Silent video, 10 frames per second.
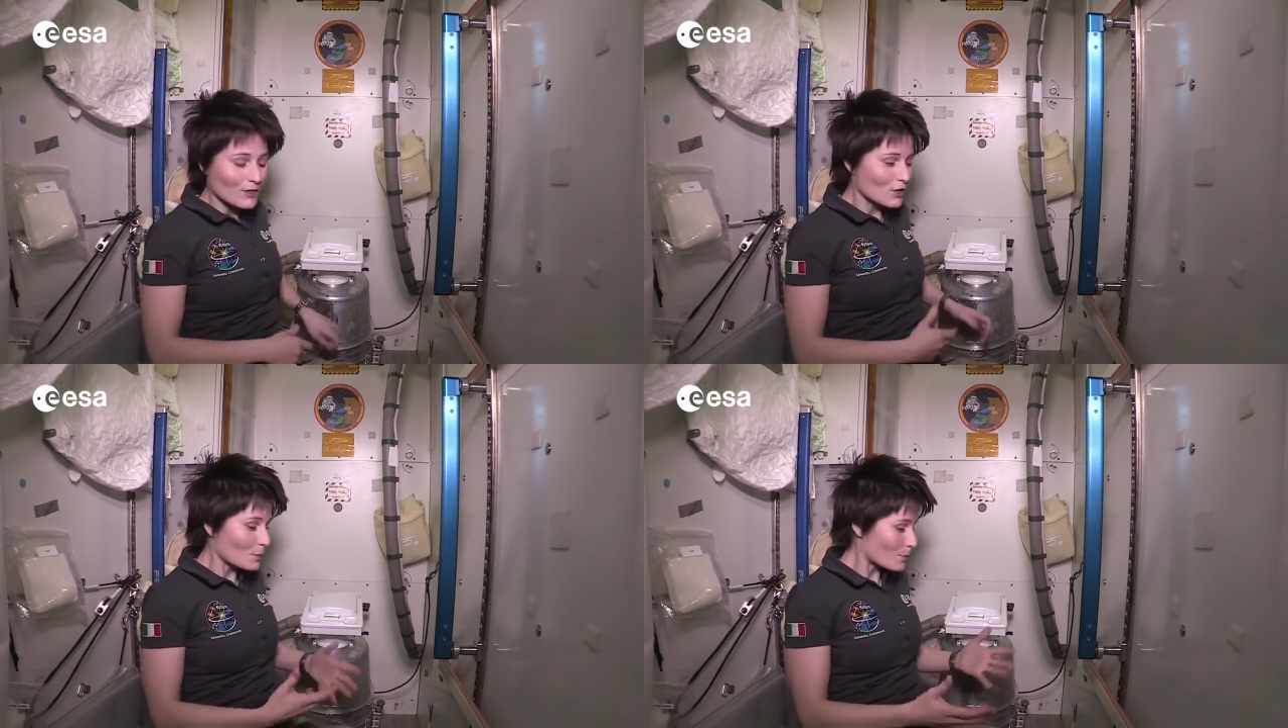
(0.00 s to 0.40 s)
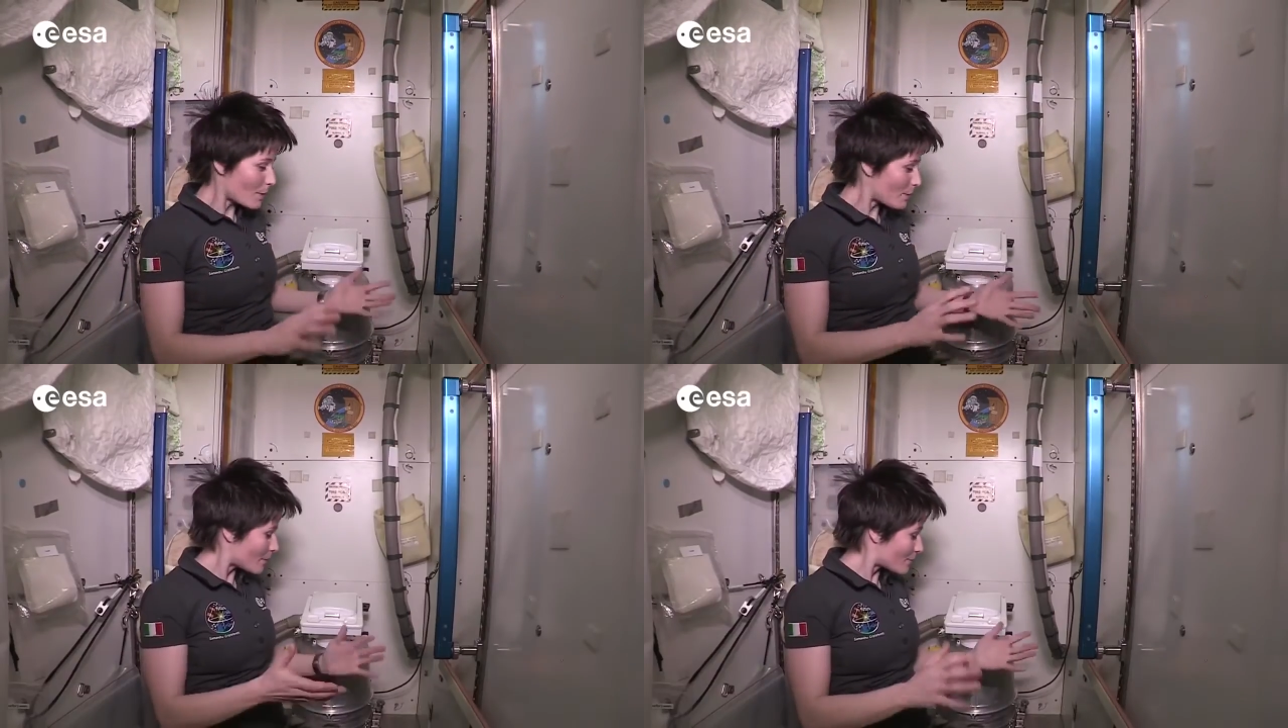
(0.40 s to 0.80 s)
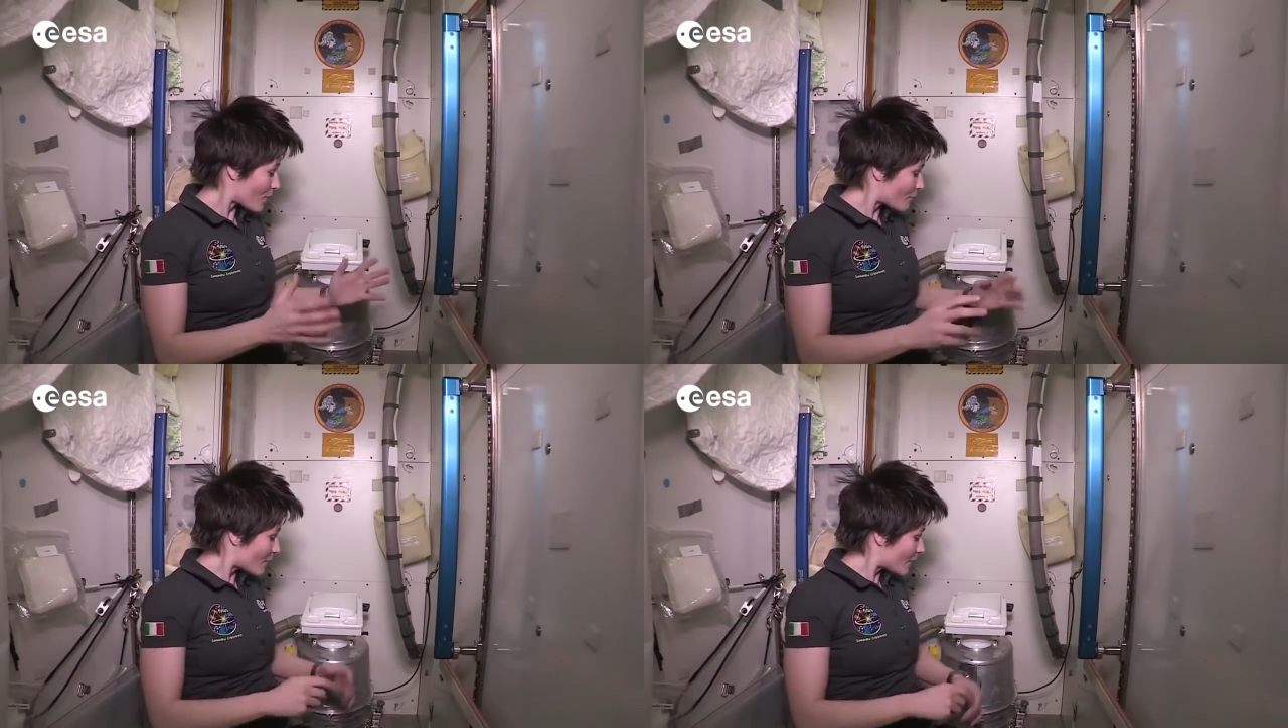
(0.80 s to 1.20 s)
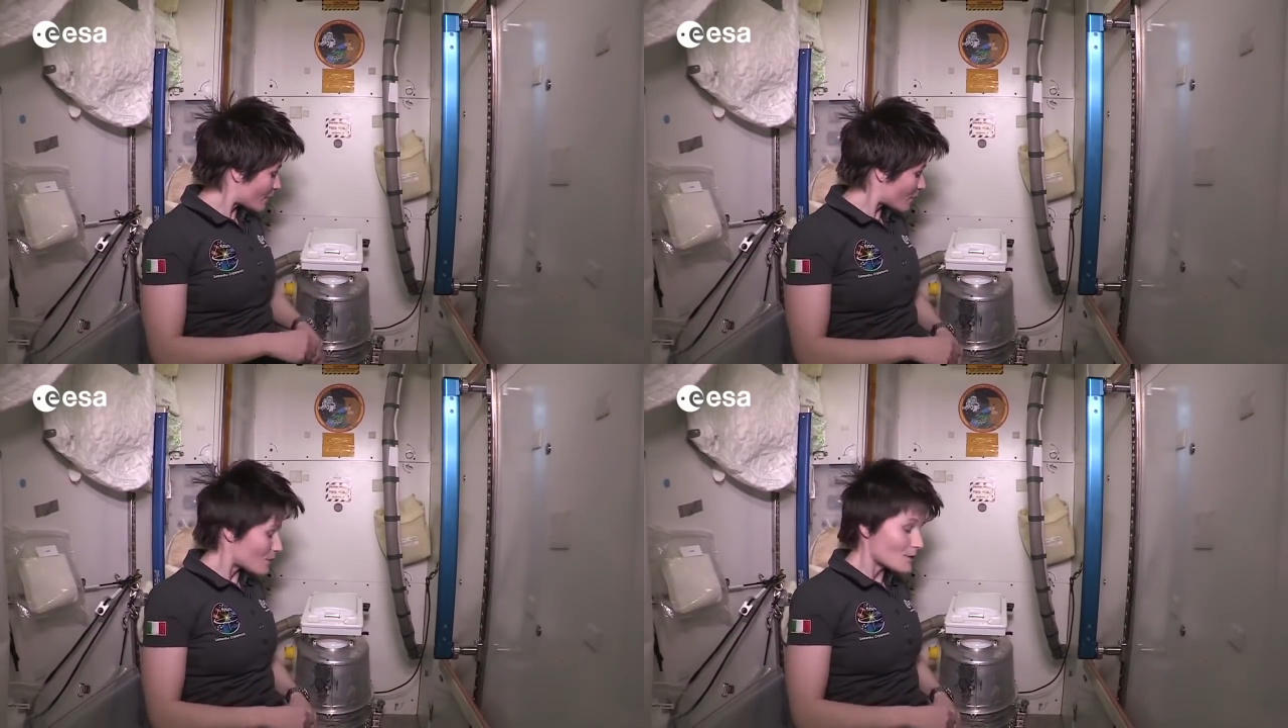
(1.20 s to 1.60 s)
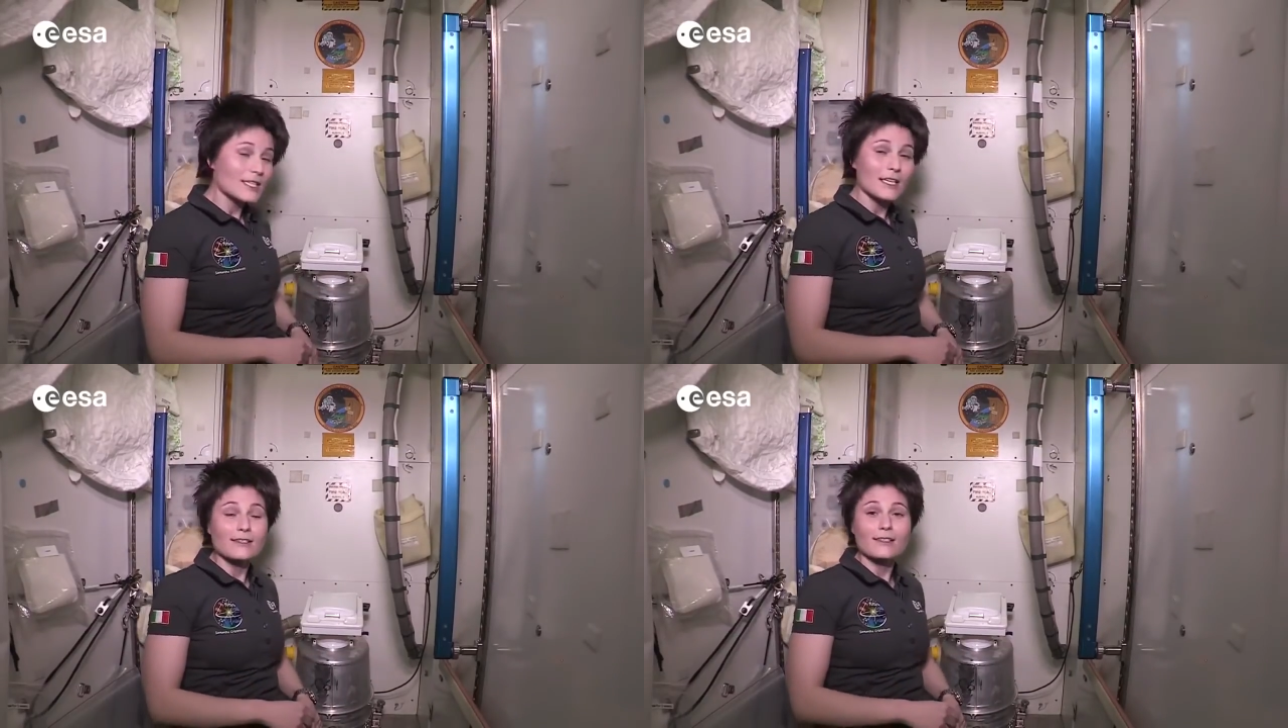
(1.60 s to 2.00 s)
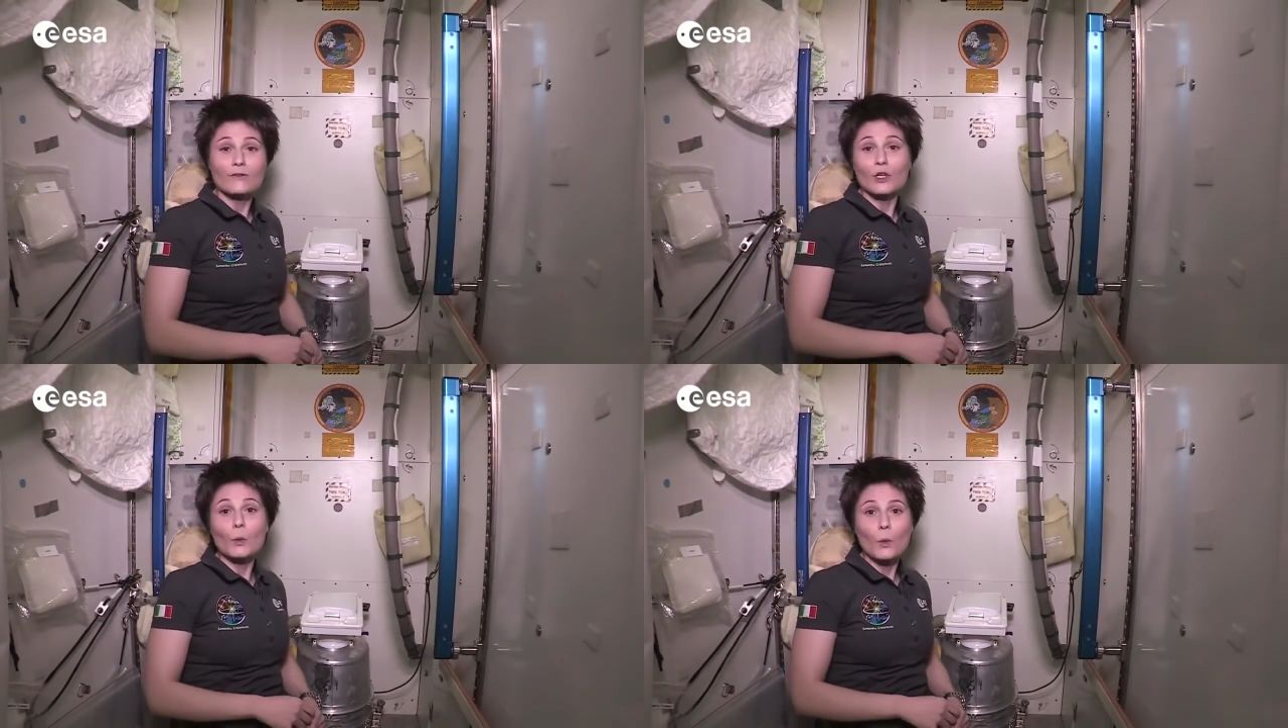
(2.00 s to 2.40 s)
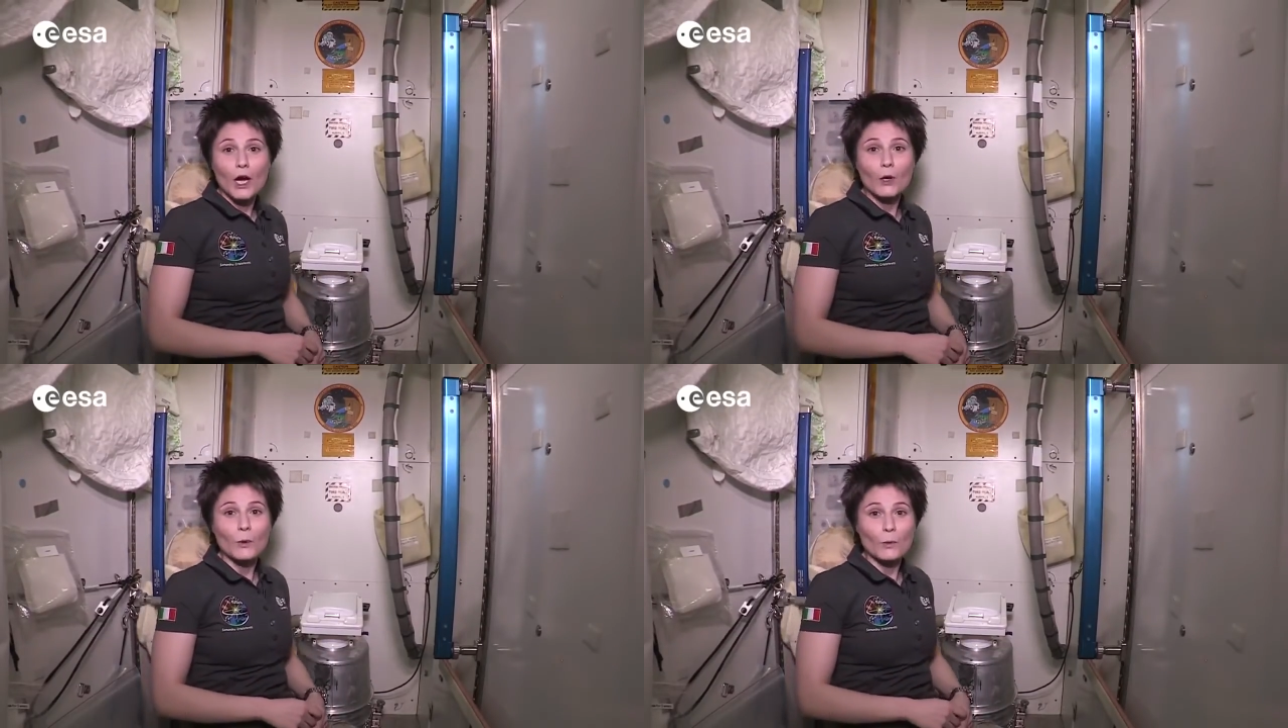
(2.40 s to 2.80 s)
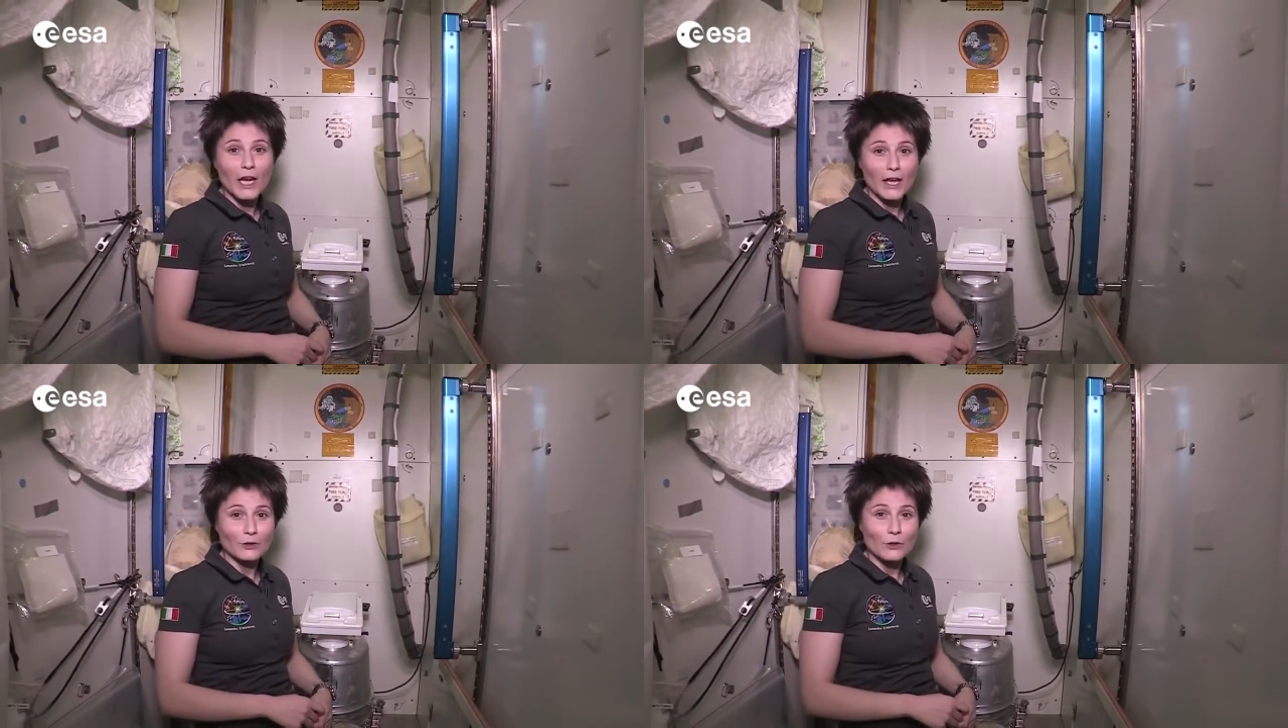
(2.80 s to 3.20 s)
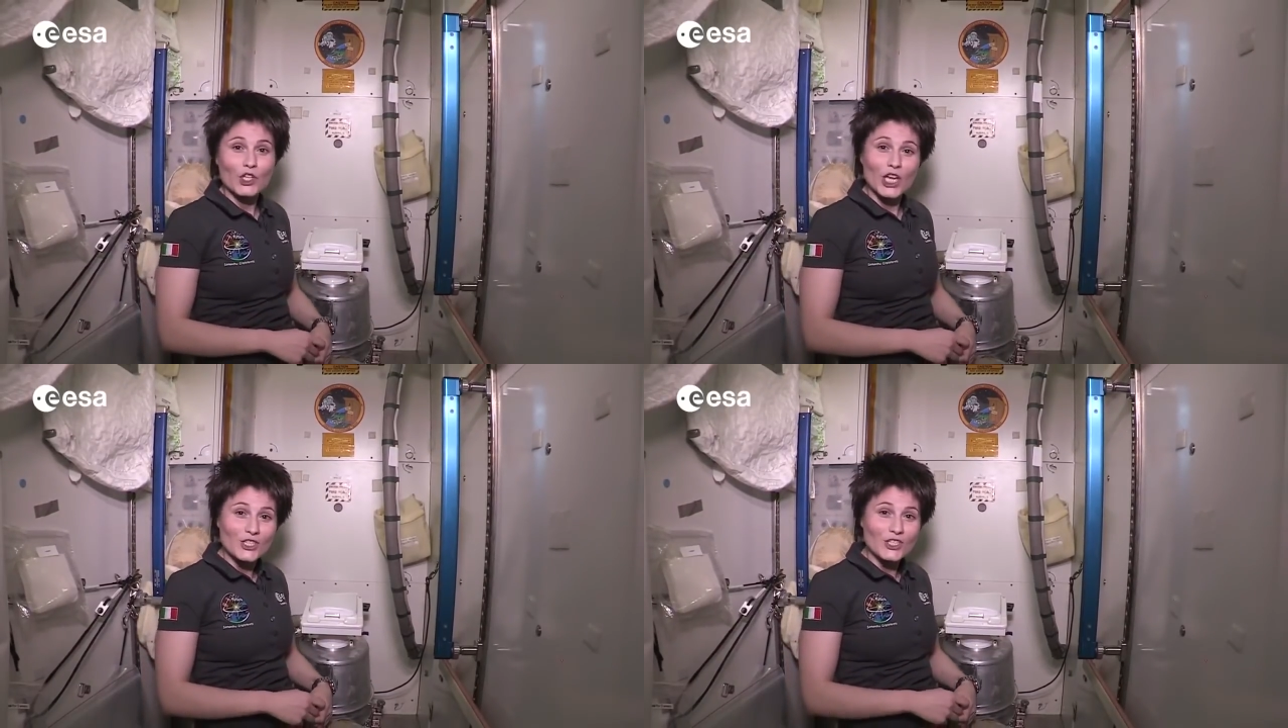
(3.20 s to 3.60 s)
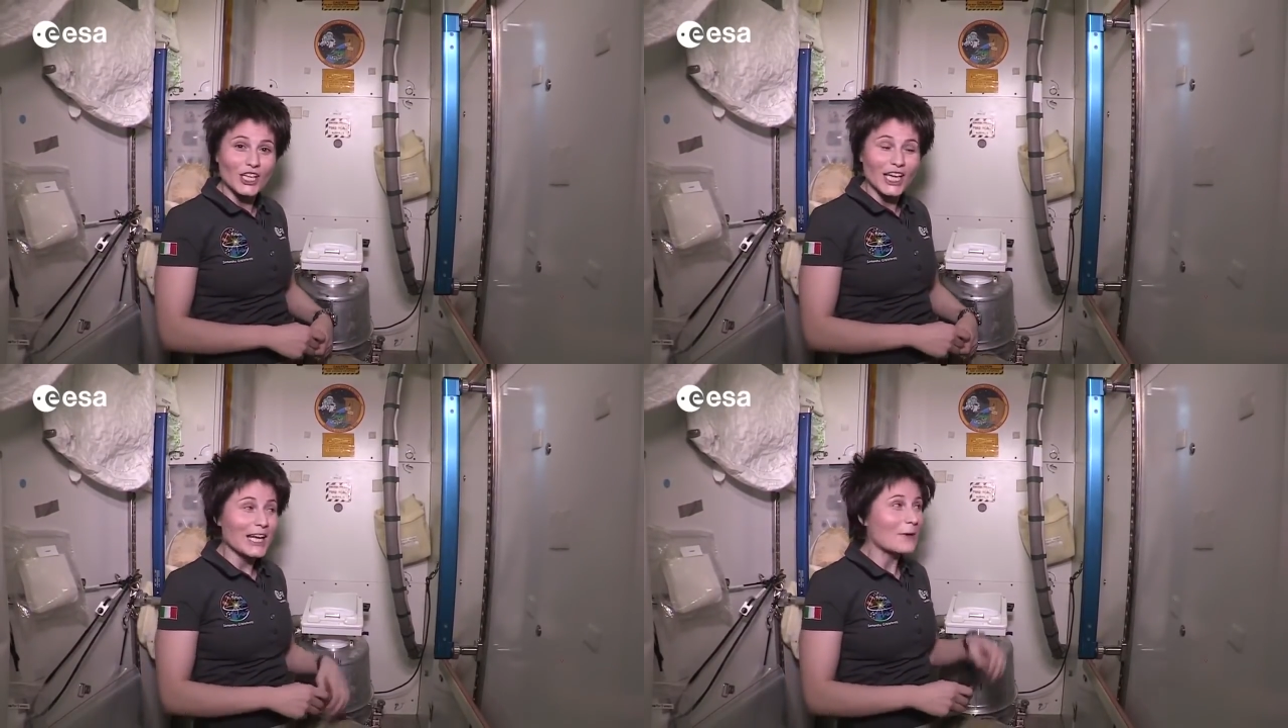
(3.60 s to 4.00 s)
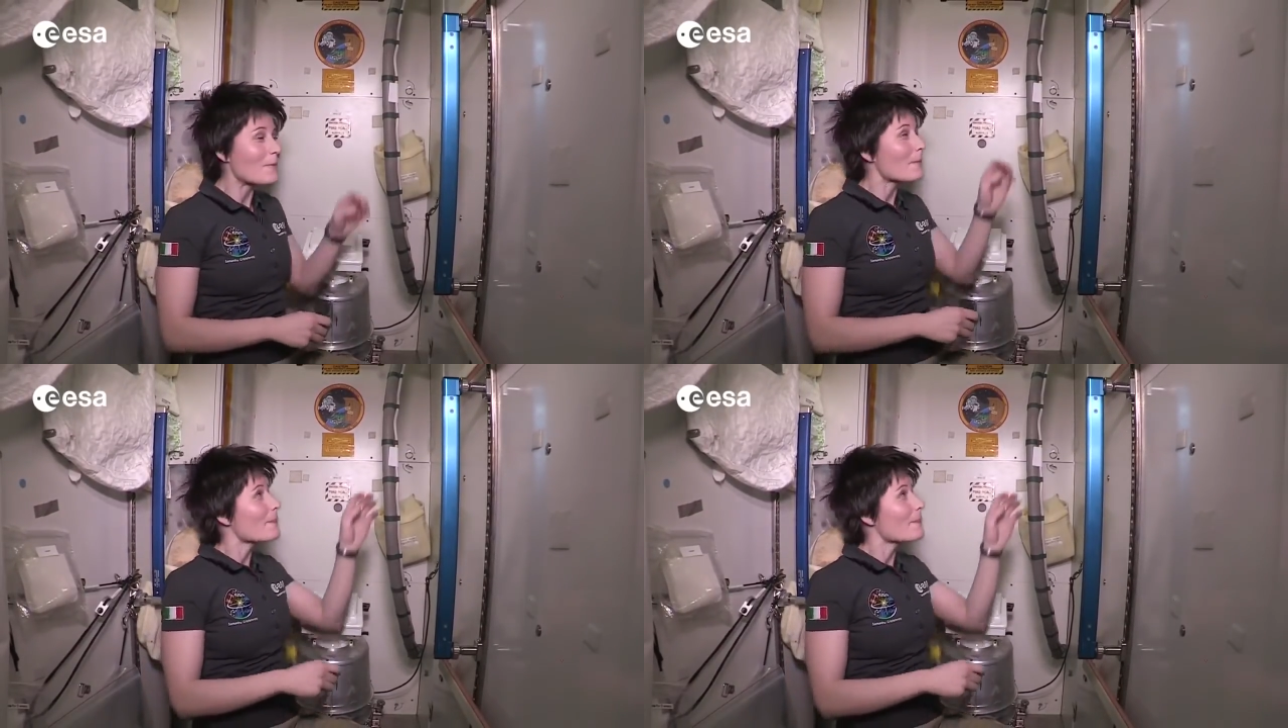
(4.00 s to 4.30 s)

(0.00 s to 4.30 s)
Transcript: So probably roughly around day 71, we will have to change it again.